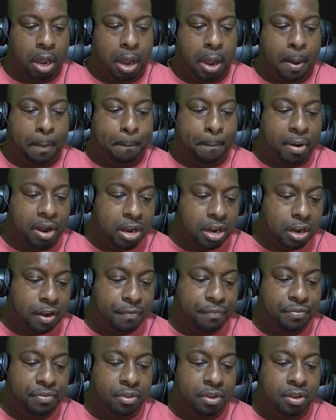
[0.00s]

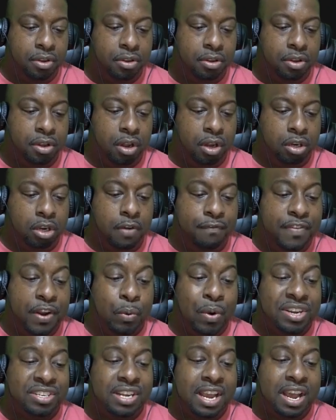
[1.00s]
above
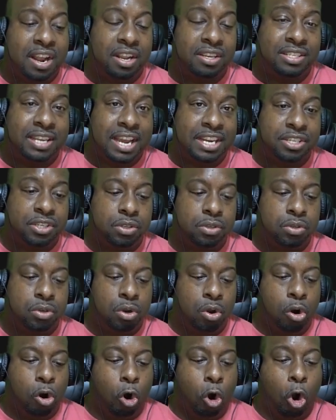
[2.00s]
configuration annotation
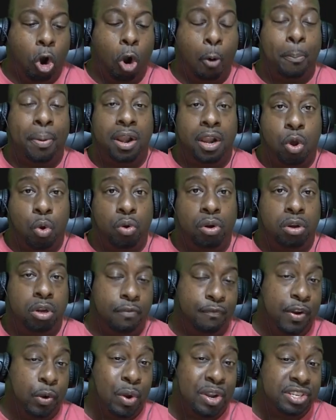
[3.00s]
or below
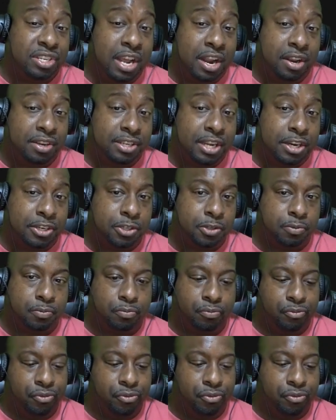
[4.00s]
configuration annotation.